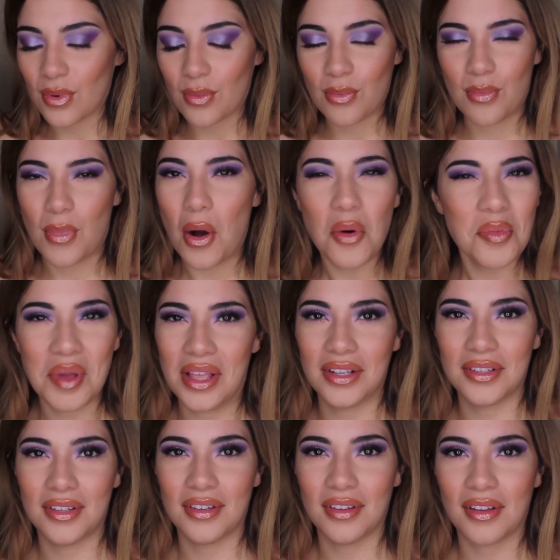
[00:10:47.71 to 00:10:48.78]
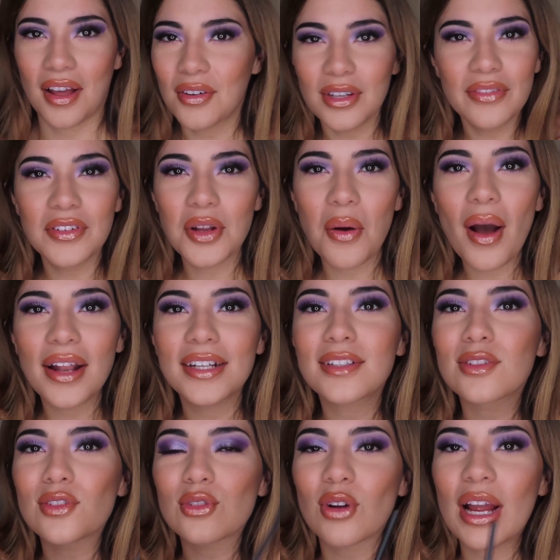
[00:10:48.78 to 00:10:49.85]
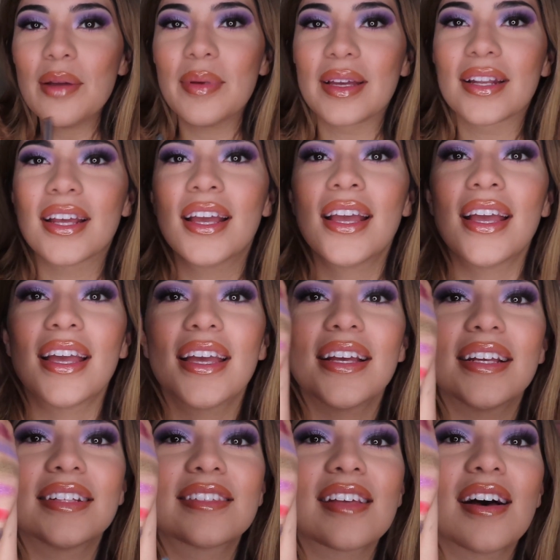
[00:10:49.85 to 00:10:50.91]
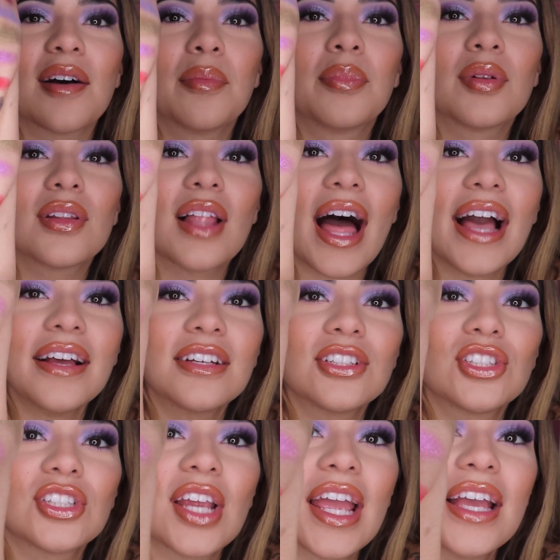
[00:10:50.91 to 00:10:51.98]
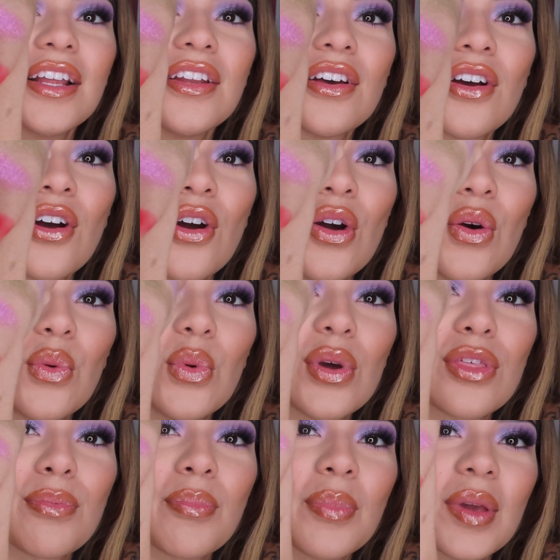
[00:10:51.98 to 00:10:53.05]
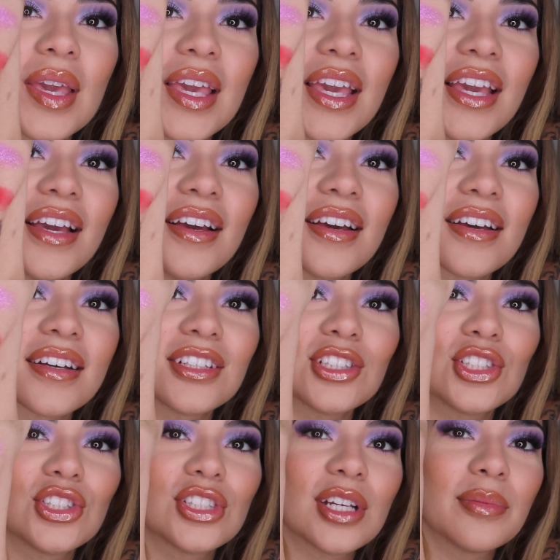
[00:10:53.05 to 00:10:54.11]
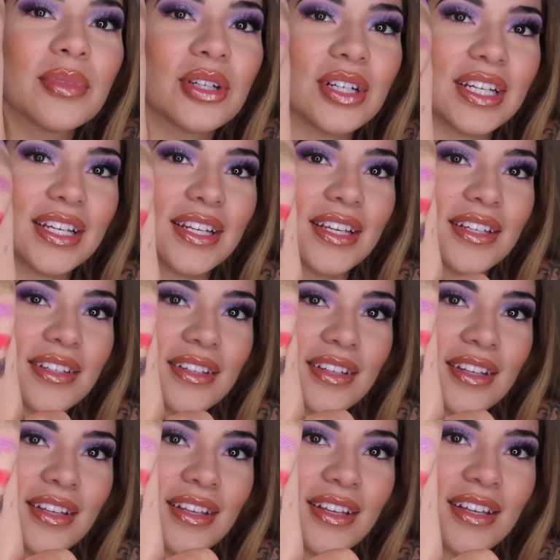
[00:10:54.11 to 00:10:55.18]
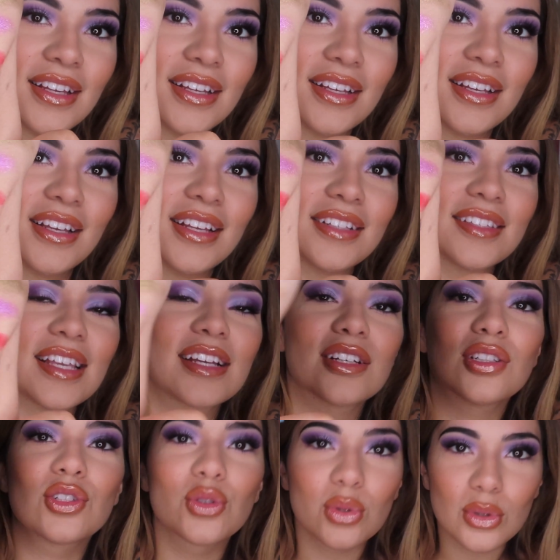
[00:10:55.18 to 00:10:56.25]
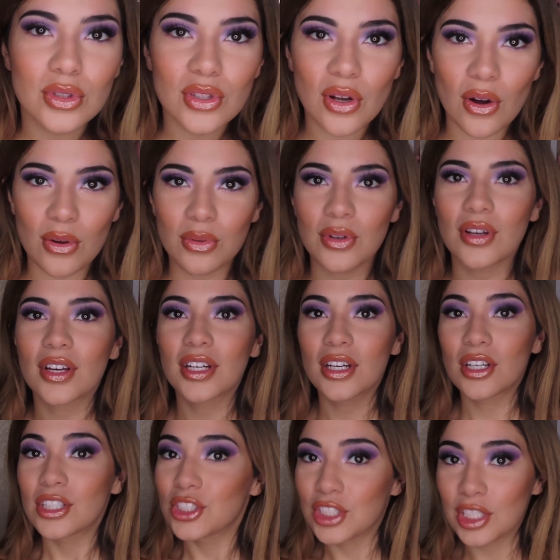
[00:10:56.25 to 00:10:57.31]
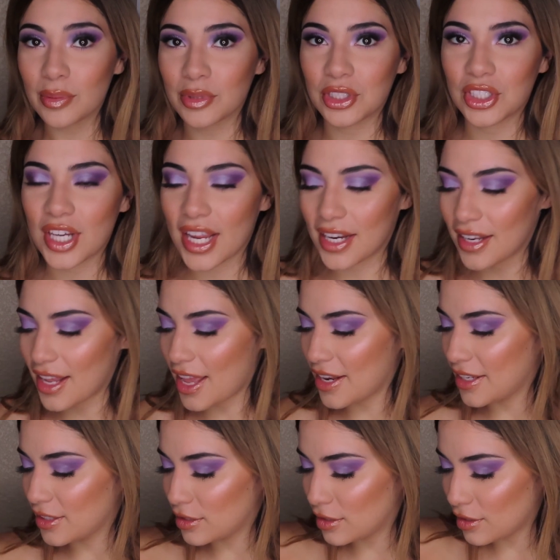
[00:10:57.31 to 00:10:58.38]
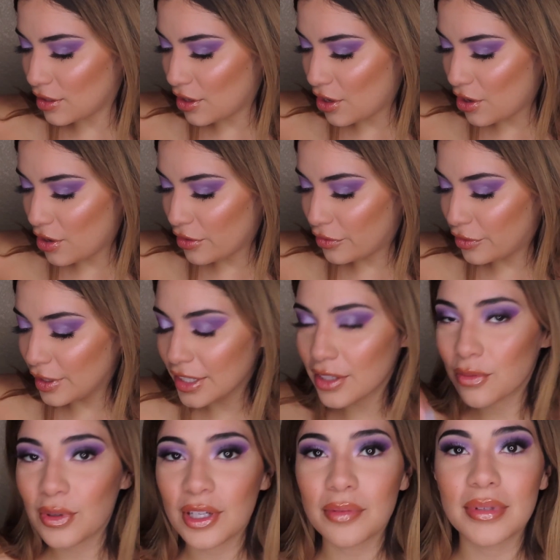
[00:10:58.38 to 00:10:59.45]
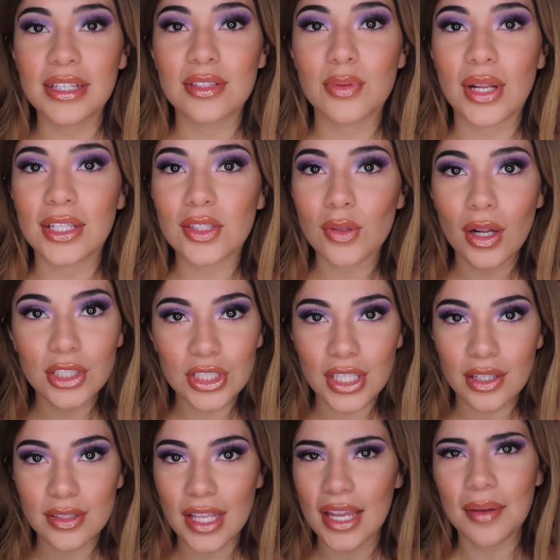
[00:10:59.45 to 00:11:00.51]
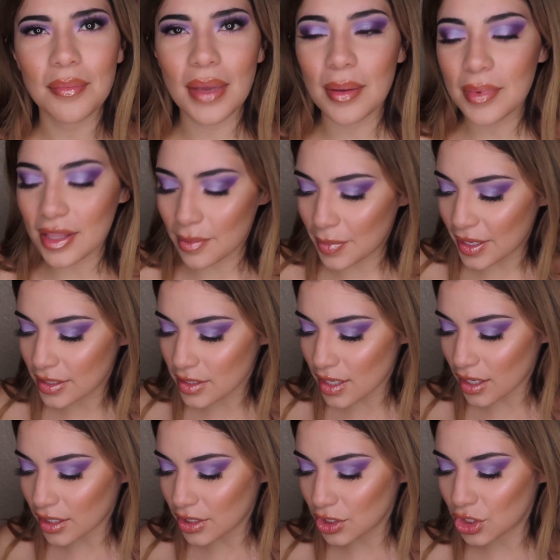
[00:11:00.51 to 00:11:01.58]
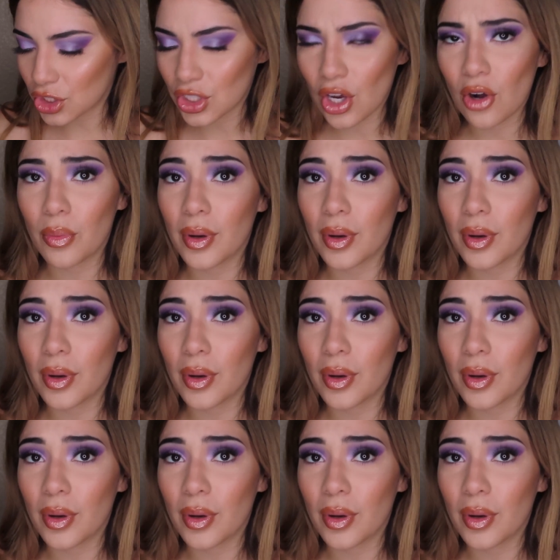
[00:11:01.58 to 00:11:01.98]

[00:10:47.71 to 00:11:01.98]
moment. I don't even know how to describe it. It's a black shade with pink shimmer in it. It's like a dual tone shimmer shade, and it's freaking weird because when I swatched it, I was like, maybe the pink's not going to show,